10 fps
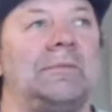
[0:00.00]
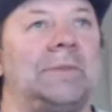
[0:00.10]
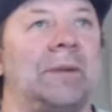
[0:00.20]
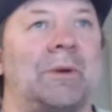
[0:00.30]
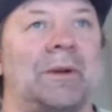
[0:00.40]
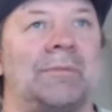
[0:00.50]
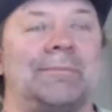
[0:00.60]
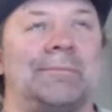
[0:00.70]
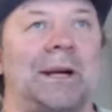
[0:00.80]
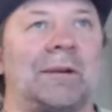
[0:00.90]
Then
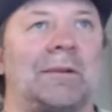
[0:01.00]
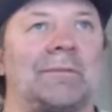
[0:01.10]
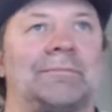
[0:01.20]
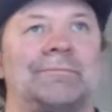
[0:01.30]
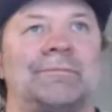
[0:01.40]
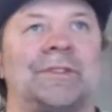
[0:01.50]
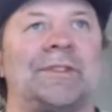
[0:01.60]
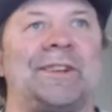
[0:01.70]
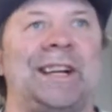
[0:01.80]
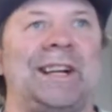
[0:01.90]

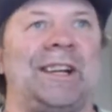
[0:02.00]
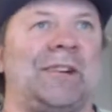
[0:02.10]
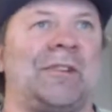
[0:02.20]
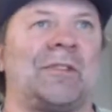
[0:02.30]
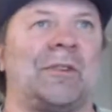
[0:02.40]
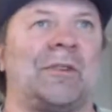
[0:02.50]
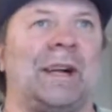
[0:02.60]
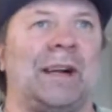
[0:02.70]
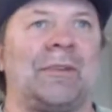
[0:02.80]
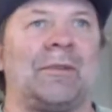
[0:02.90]
15 years ago,
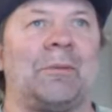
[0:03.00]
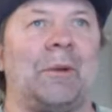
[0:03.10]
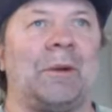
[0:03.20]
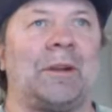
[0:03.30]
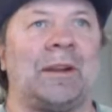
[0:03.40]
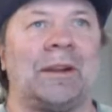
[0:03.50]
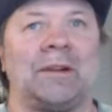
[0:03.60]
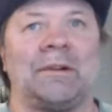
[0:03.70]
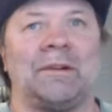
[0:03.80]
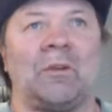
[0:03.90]
I guess, we went to
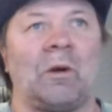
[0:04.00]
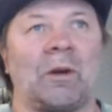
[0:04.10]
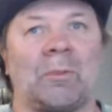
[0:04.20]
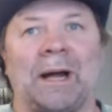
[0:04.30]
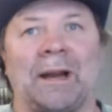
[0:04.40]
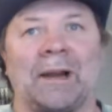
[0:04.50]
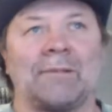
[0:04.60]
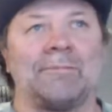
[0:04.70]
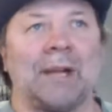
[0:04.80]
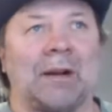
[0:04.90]
the
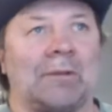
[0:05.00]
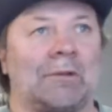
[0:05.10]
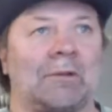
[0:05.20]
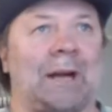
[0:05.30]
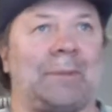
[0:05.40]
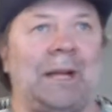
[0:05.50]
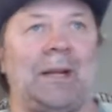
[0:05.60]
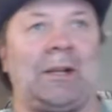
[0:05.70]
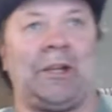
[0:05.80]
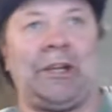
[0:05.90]
automatic,
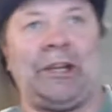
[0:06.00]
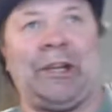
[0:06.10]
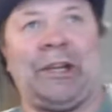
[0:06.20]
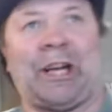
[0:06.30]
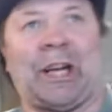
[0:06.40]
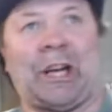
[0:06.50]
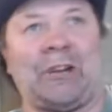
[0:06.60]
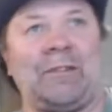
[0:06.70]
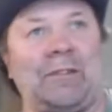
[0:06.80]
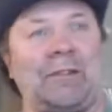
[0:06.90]
grabby,
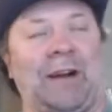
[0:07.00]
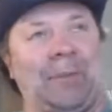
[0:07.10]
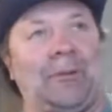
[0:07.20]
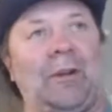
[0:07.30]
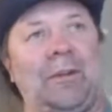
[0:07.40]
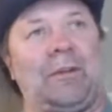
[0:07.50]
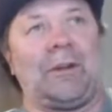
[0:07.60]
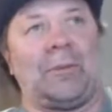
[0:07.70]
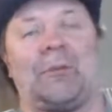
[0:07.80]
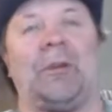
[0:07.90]
grabs it and
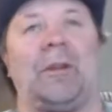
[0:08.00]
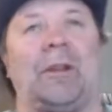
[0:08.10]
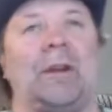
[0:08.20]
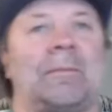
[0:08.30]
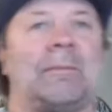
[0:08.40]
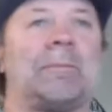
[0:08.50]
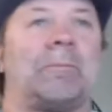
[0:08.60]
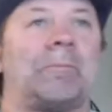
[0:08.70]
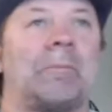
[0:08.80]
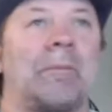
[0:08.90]
dumps it thing.
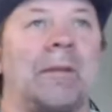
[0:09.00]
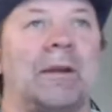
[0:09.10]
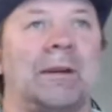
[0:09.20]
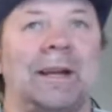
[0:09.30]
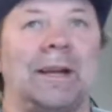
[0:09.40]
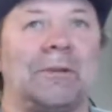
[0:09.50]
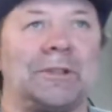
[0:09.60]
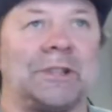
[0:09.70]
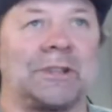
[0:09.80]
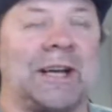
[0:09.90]
And then
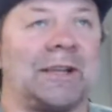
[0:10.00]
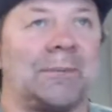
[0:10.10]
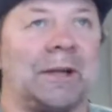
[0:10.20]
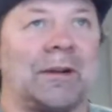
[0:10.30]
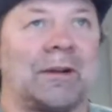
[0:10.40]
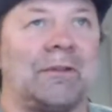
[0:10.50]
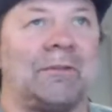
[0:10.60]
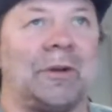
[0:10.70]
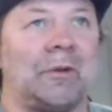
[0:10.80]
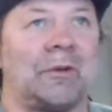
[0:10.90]
it just got to be a
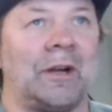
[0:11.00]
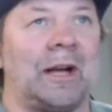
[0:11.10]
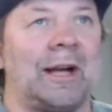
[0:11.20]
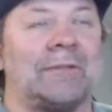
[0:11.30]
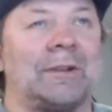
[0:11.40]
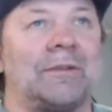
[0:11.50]
confusion of having